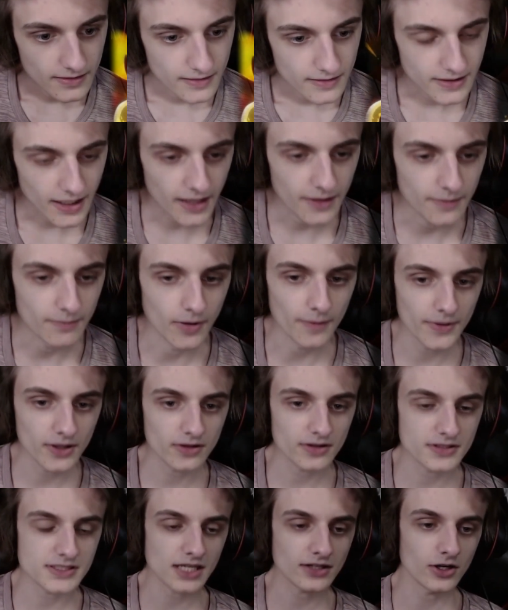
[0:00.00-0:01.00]
Dang, mommy
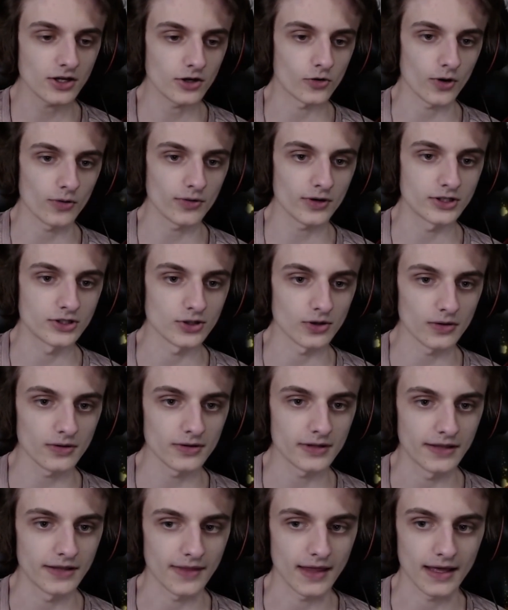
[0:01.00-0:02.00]
looks like a grown adult
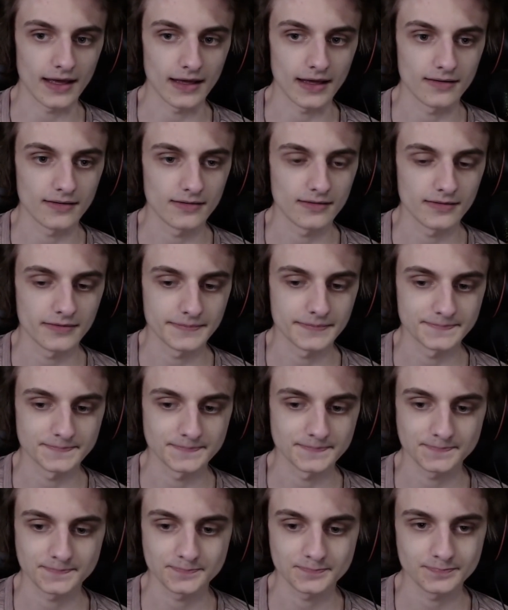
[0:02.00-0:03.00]
in that.
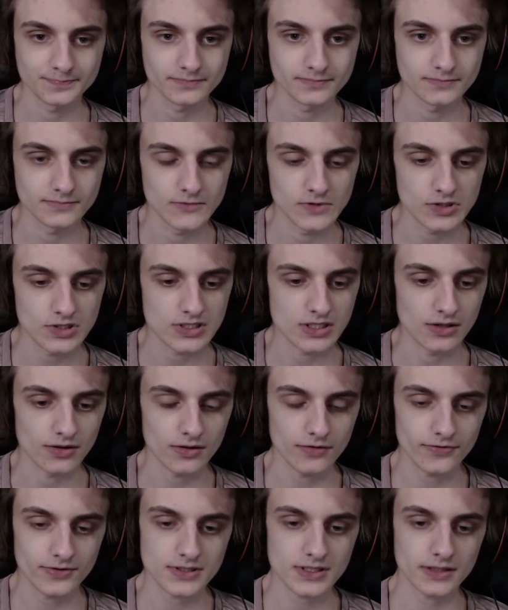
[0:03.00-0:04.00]
Did you see her there
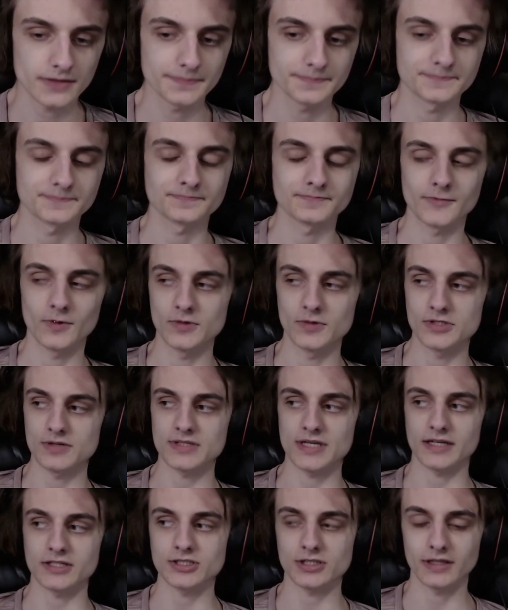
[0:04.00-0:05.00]
for a second? When she was
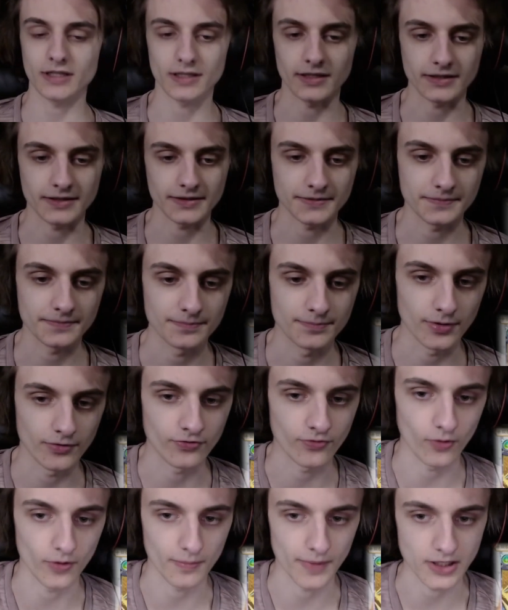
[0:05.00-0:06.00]
actually like
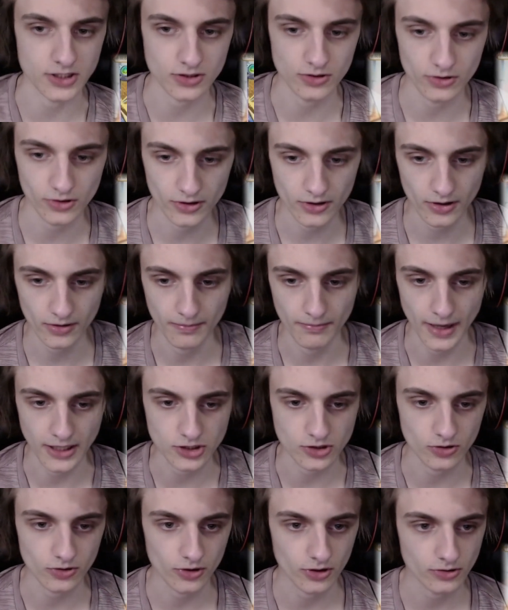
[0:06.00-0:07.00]
before magical
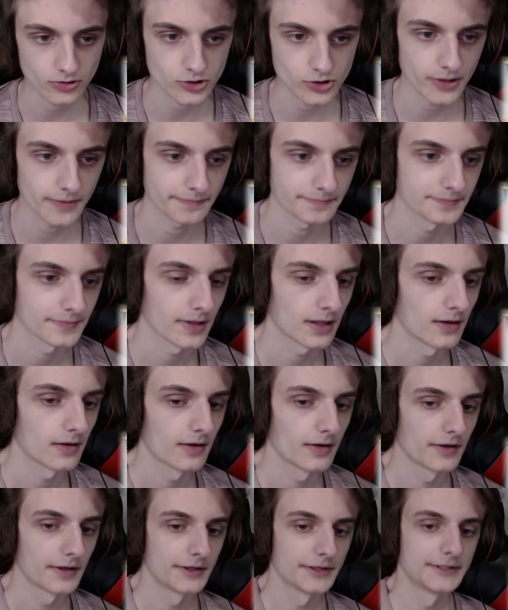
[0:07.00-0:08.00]
magical girl trip.
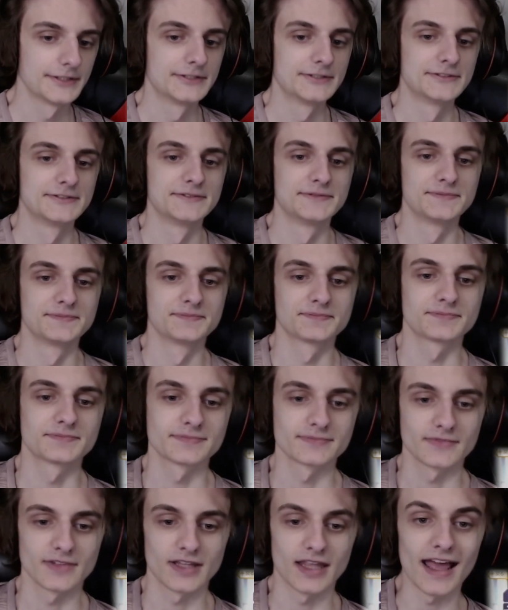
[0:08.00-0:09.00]

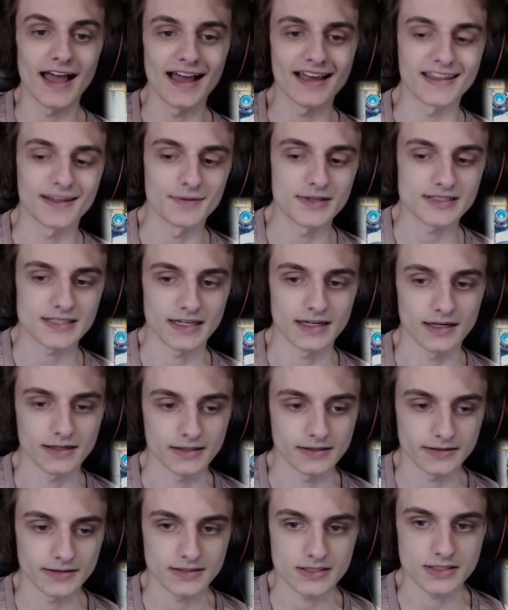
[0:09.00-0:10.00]
Yeah, give me
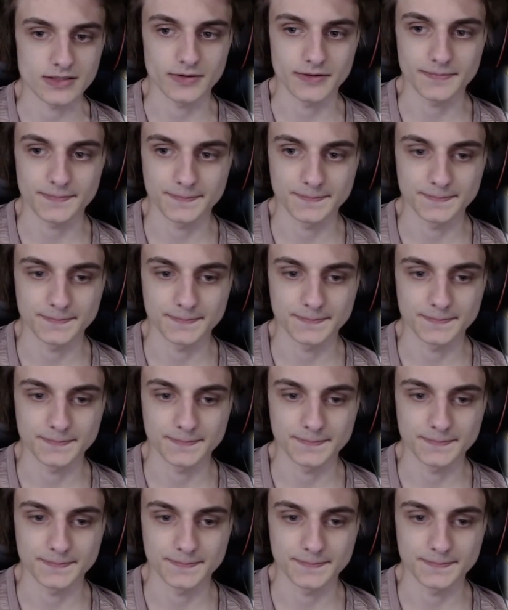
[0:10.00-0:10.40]
Sayaka. Let's do it.